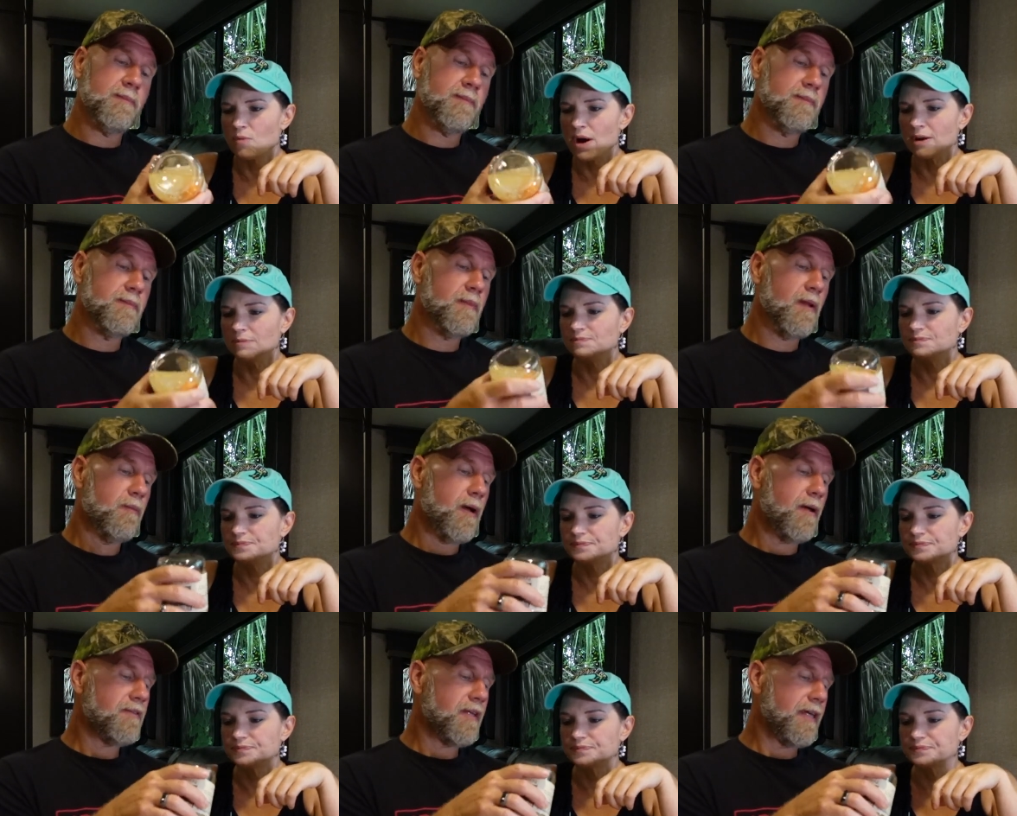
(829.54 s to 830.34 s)
Speaker 1: Wow.
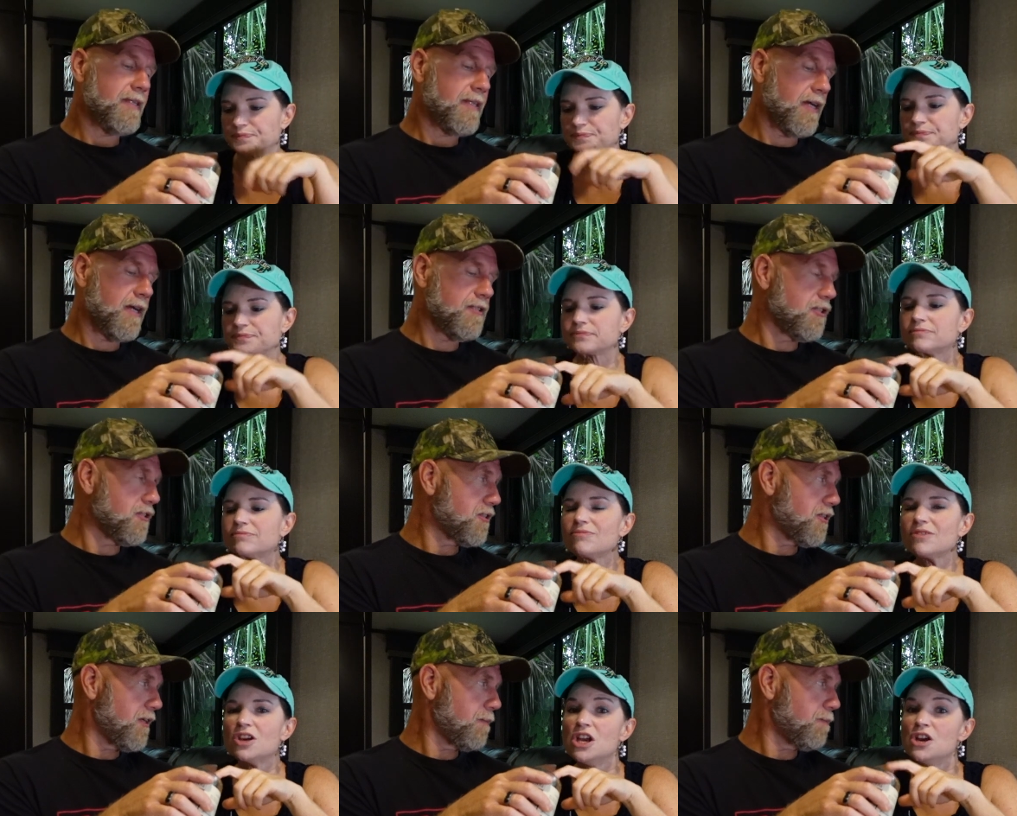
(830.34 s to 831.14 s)
Speaker 2: We'll have to eat that onion,
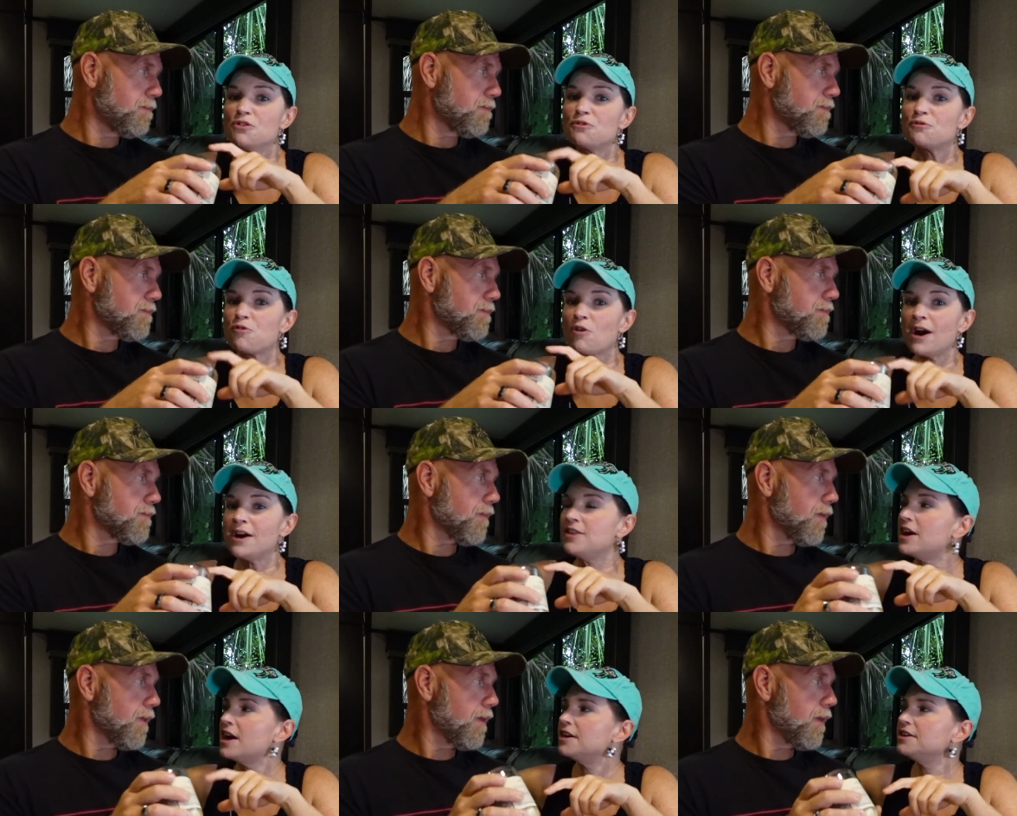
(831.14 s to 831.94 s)
too.
Speaker 1: Fry
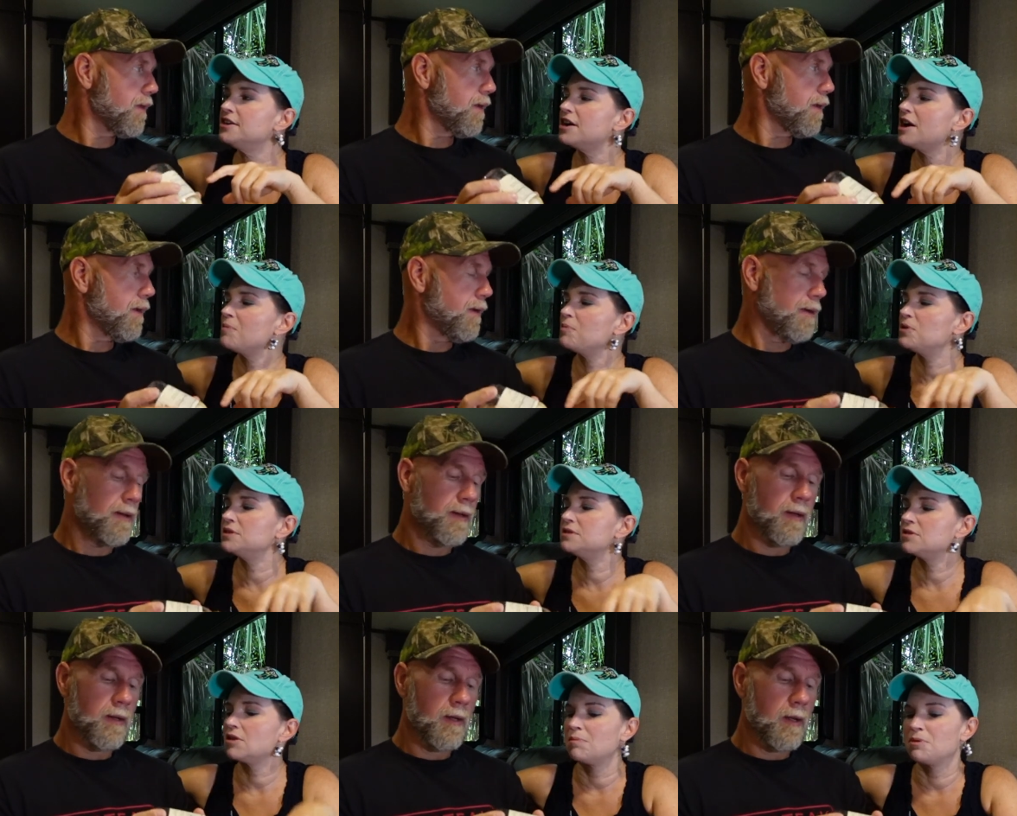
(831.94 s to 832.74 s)
the onion up
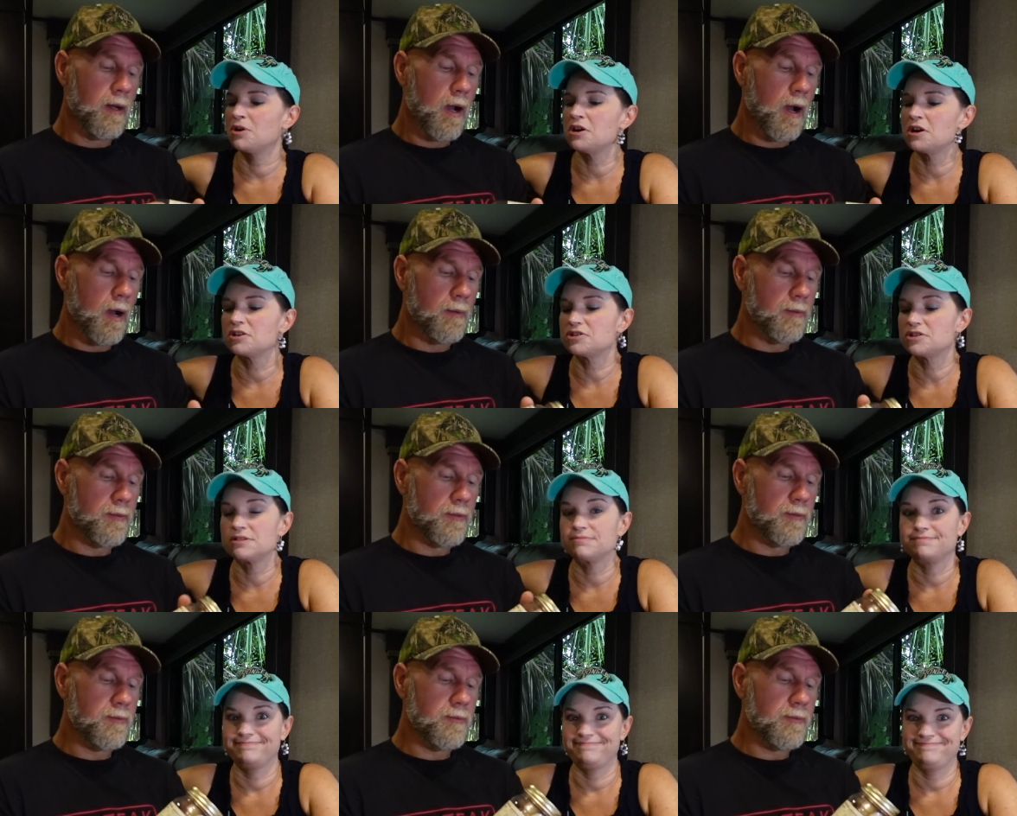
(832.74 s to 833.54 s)
with our burgers.
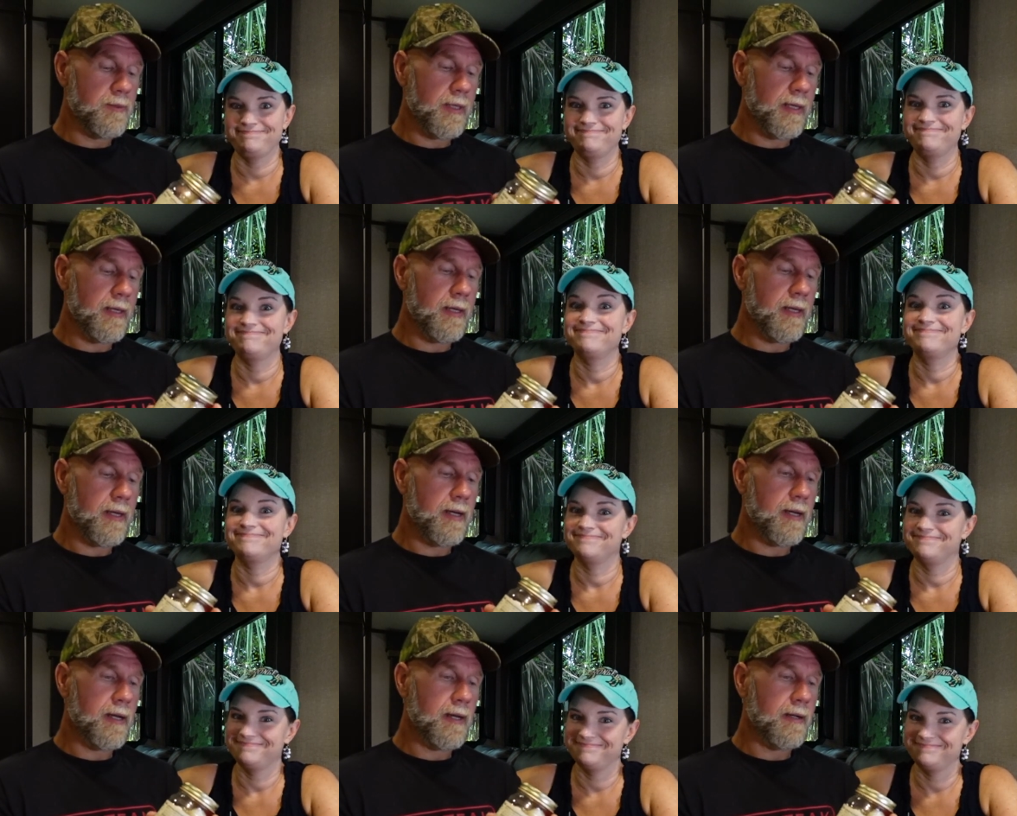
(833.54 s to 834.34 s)
Ooh,
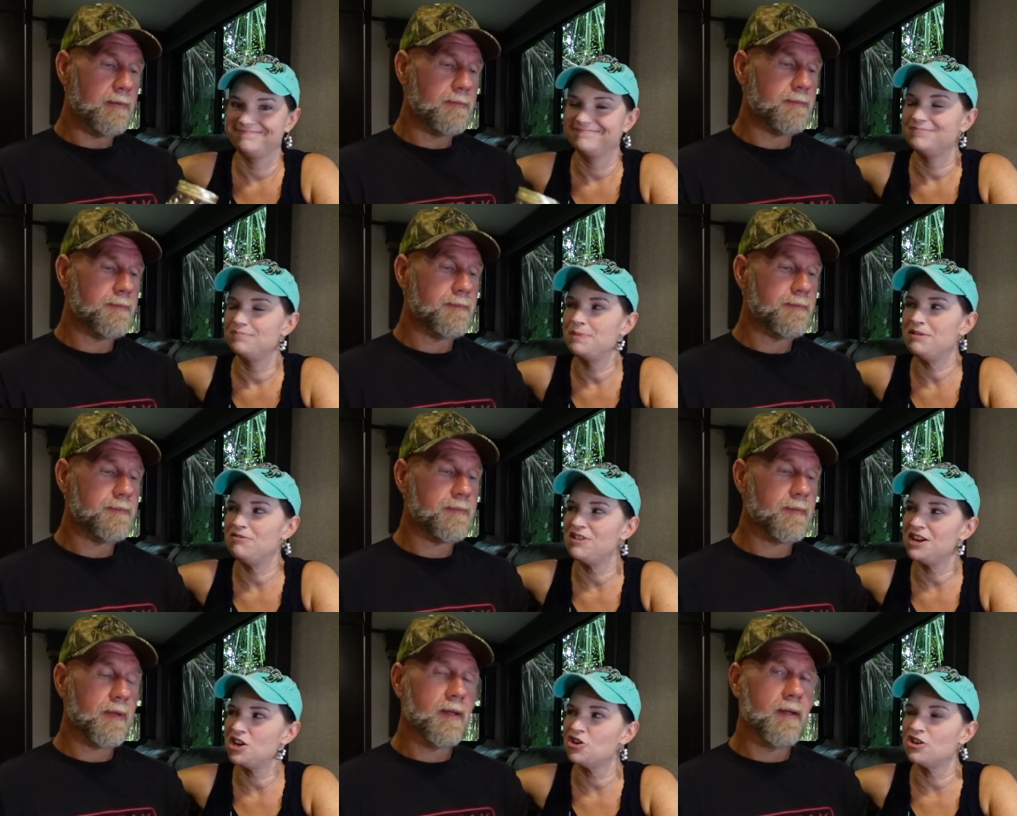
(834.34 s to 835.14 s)
yeah. Be
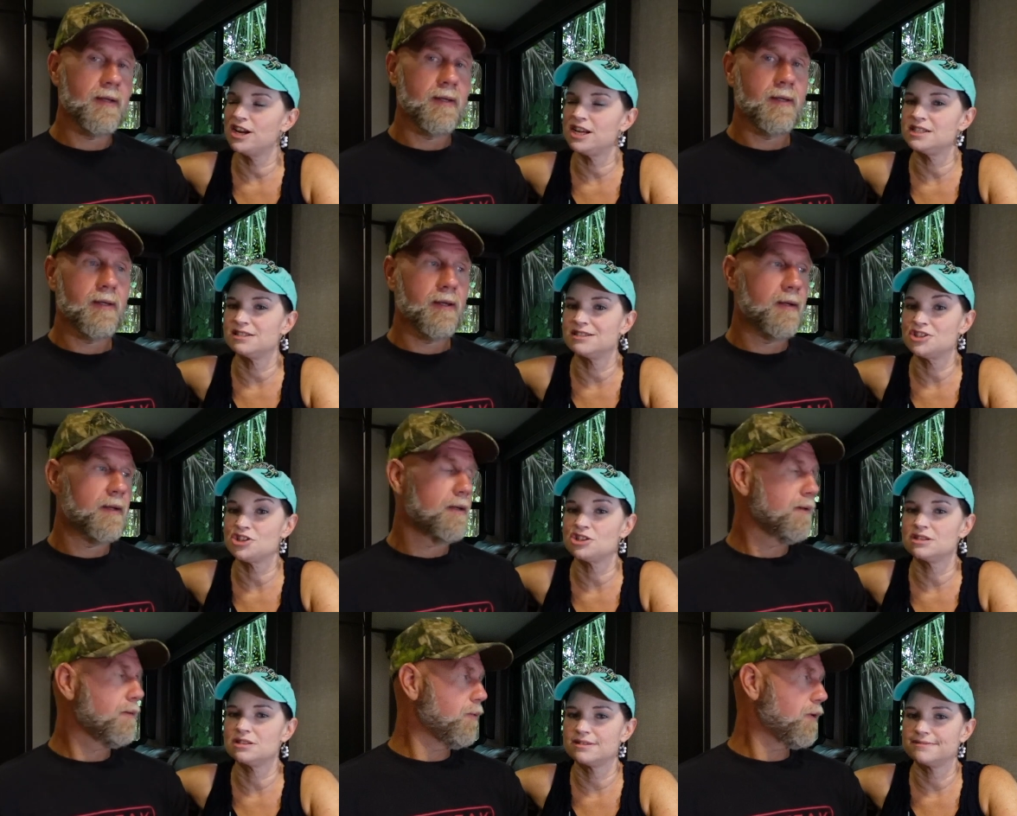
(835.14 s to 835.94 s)
vinegary and
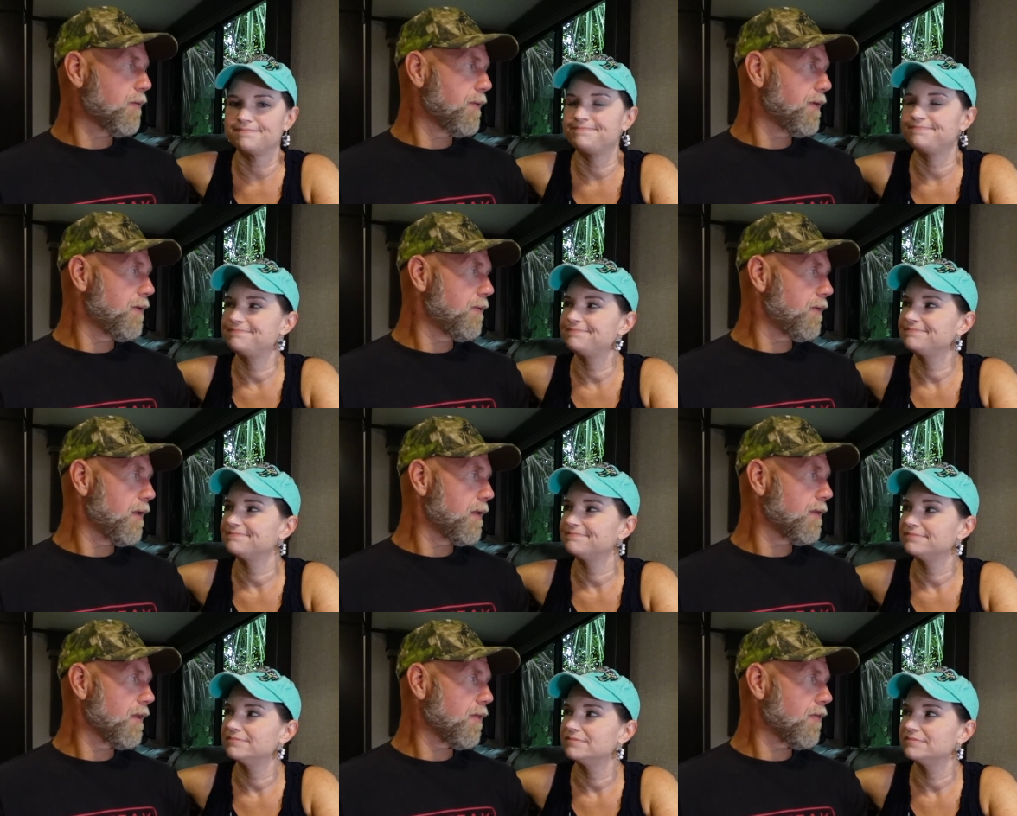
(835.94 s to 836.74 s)
delicious.
Speaker 2: When are we
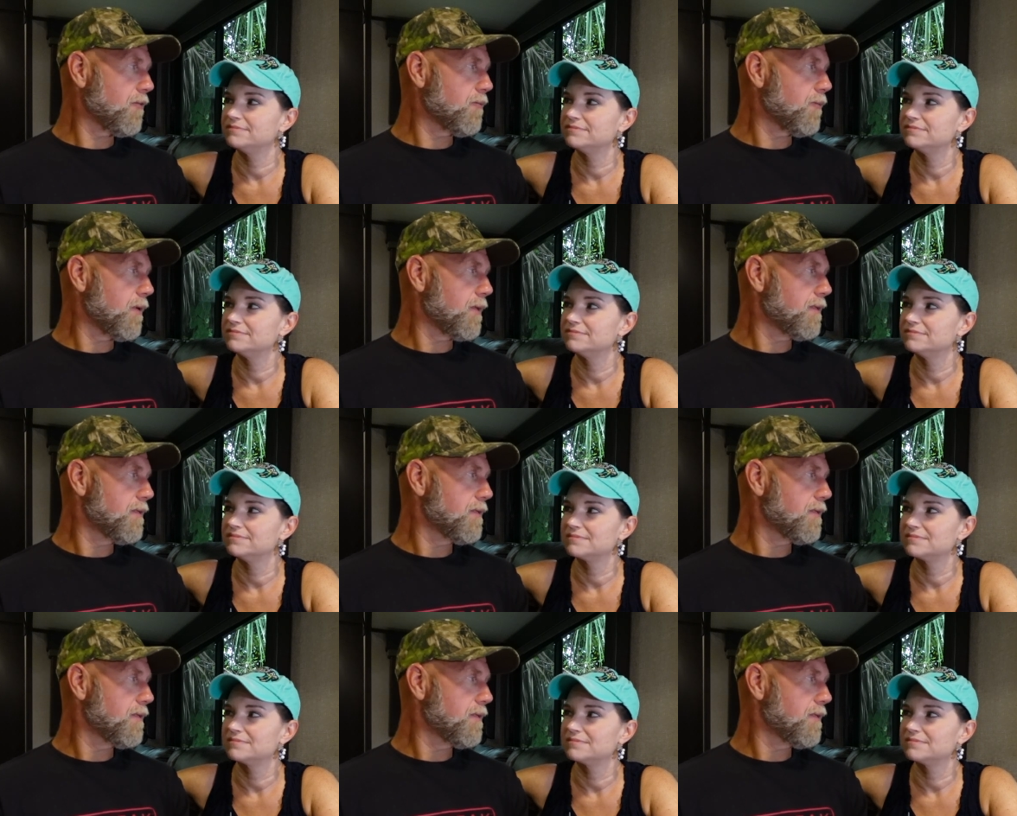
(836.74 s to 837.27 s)
doing the third one?